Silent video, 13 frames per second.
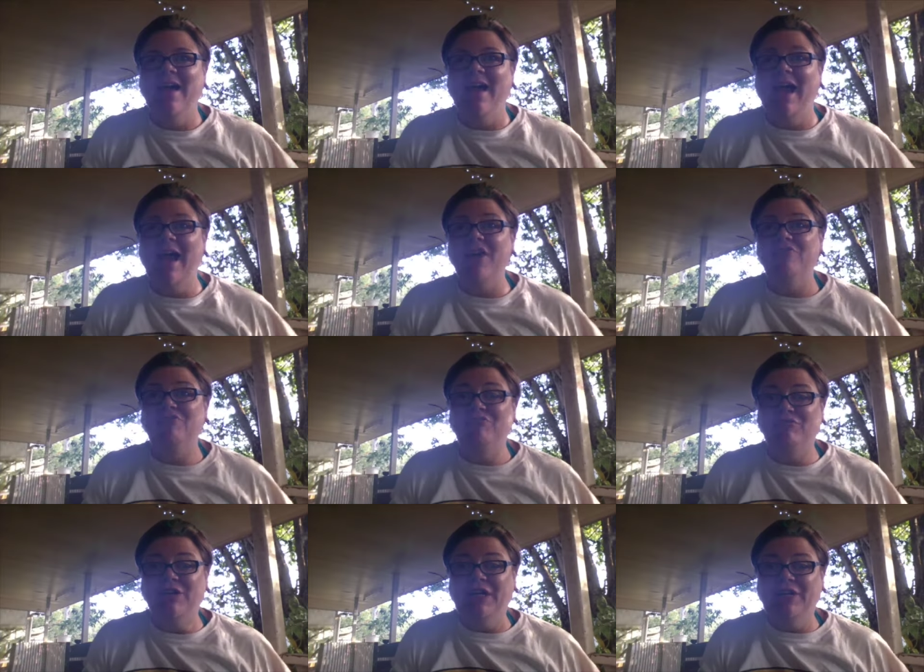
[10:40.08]
and
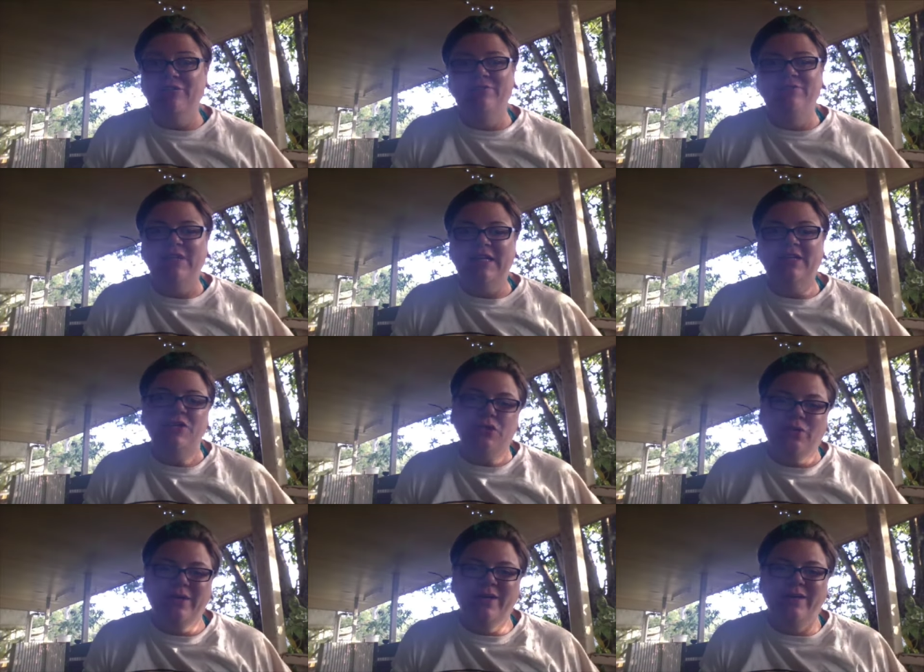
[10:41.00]
really, really
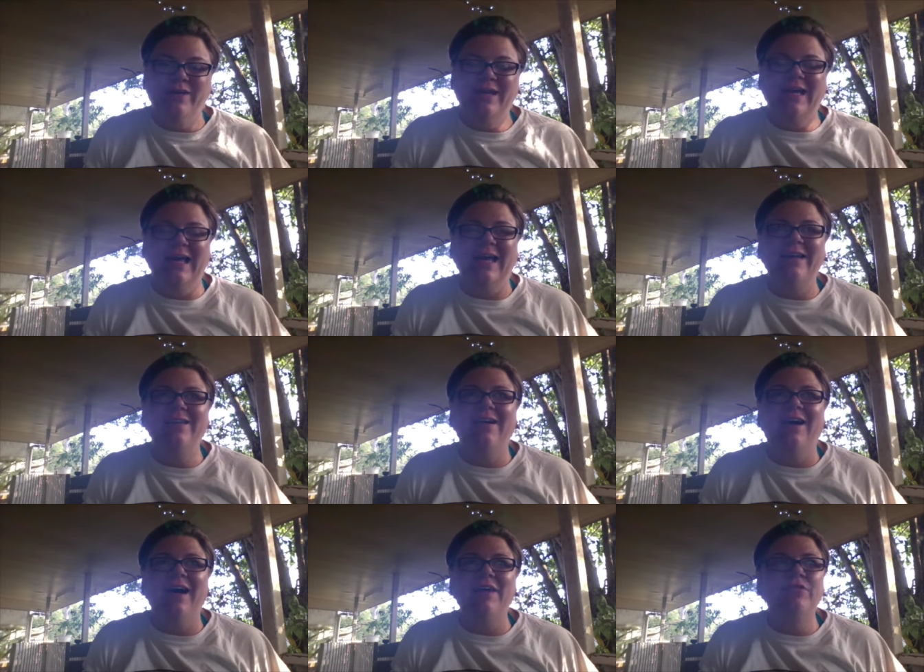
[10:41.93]
enjoying it. And
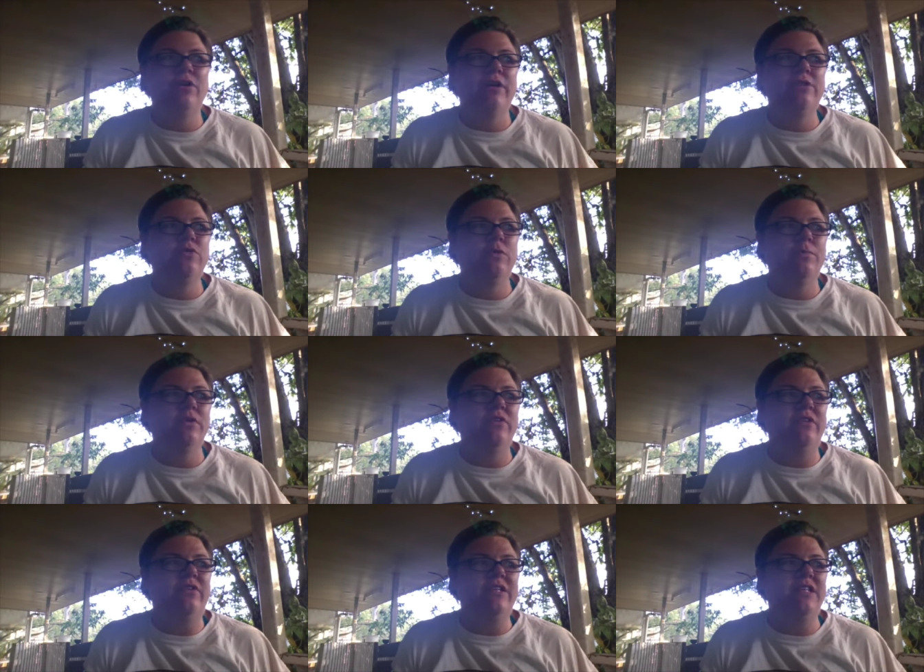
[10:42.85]
I haven't got into a book
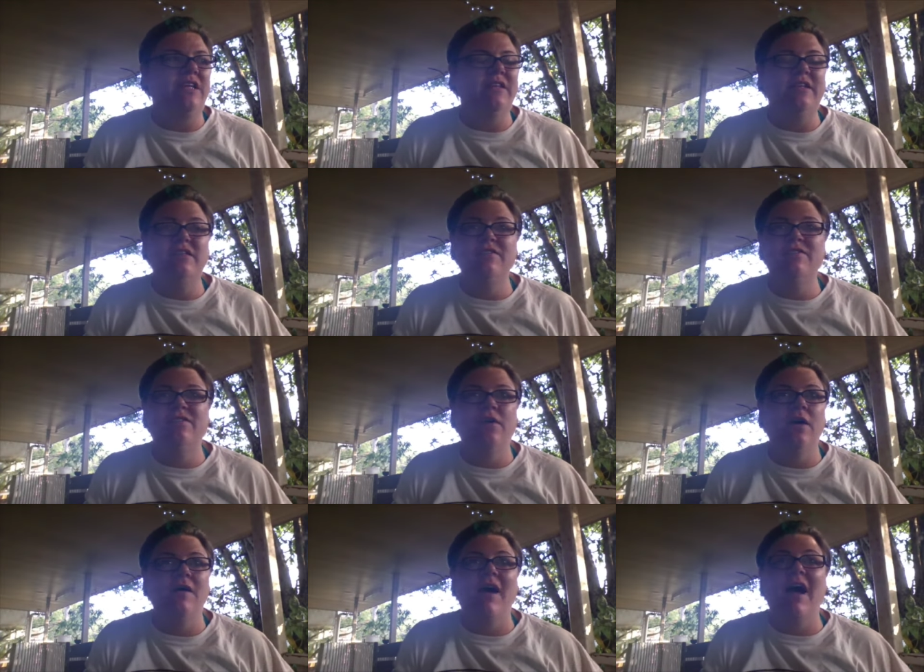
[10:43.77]
series like this
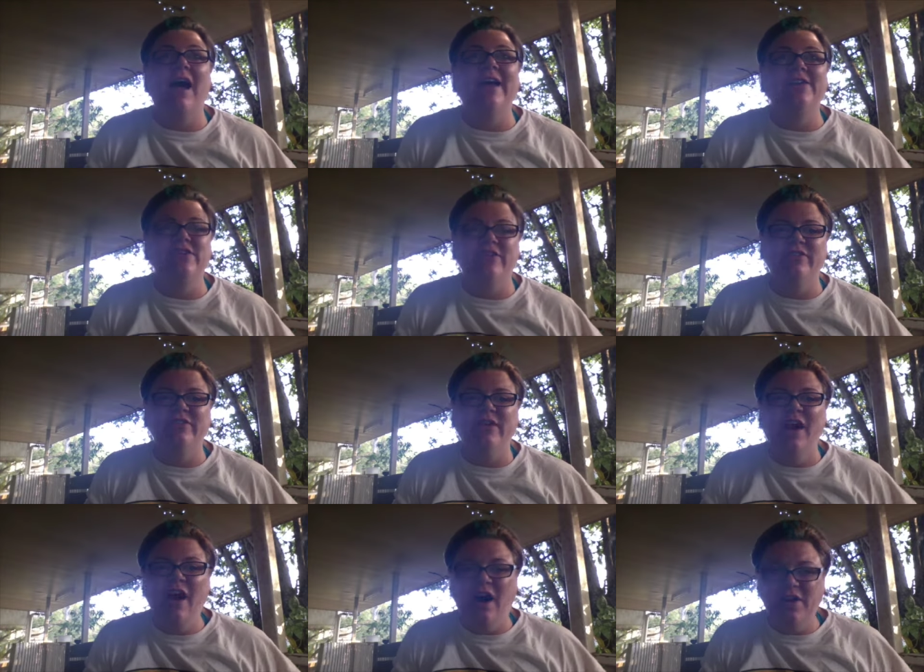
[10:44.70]
for ages.
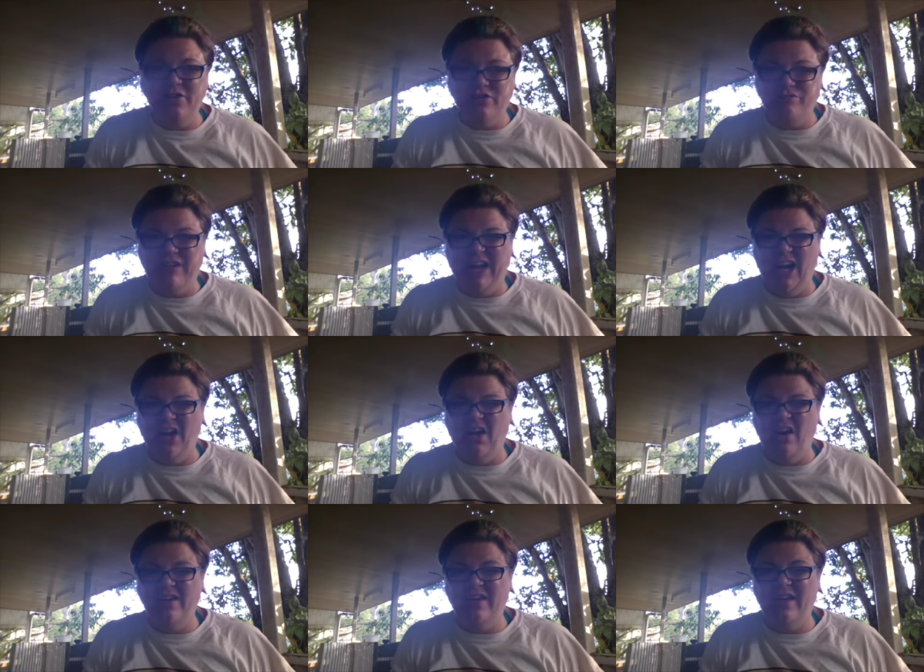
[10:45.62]
I used to read a
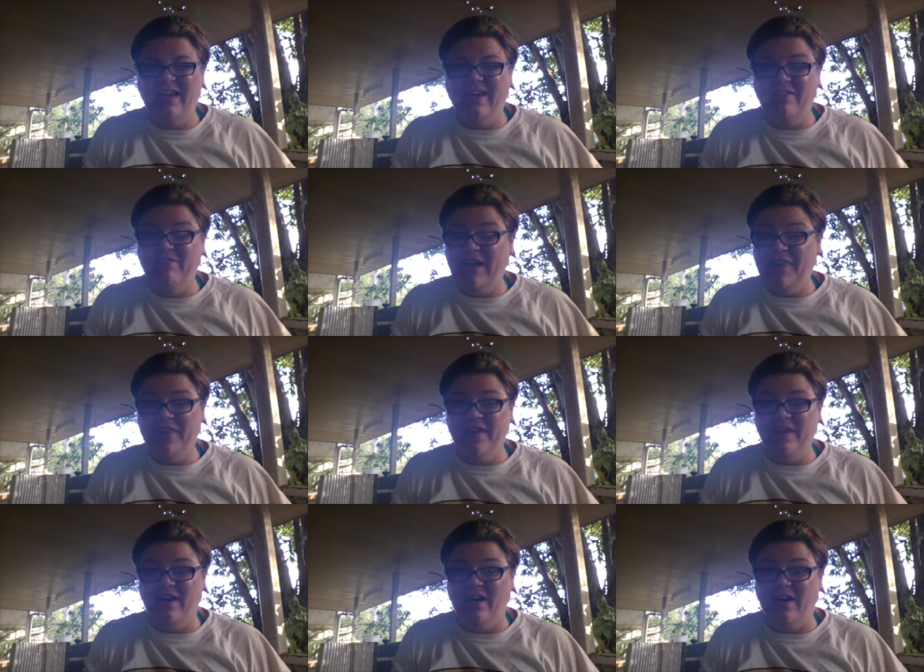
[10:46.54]
lot and I found that
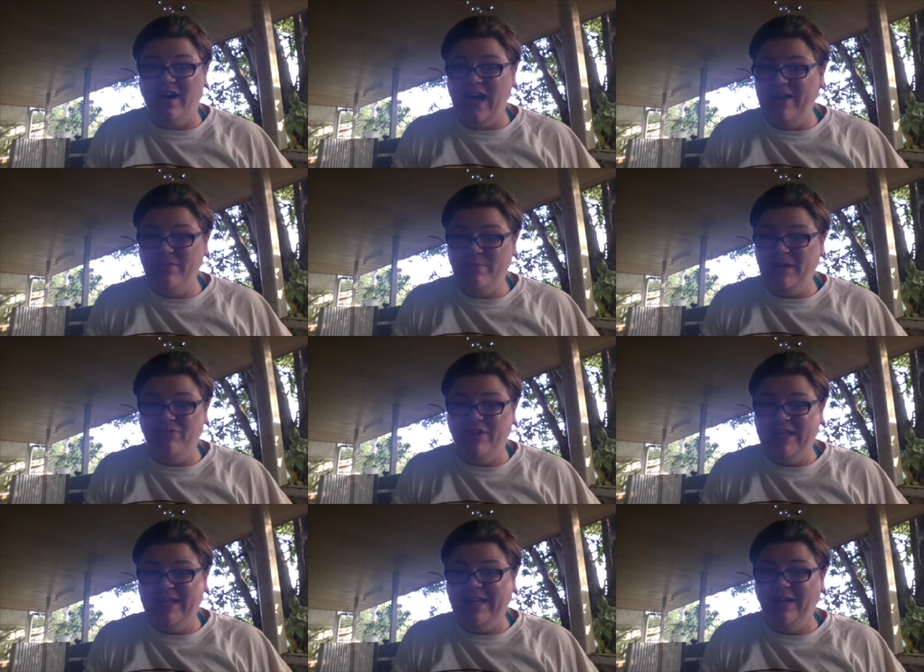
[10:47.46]
I haven't been
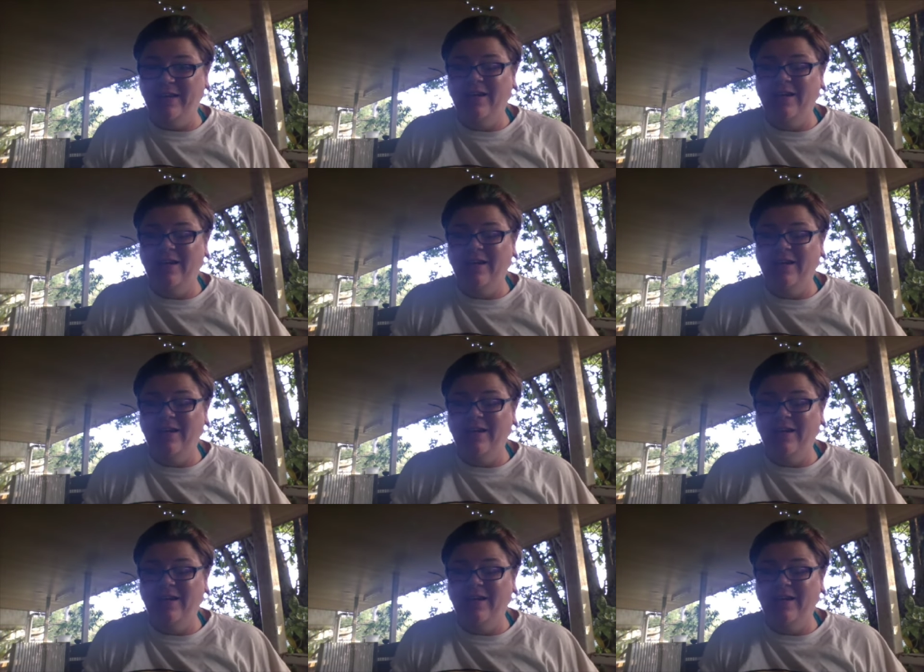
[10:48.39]
reading.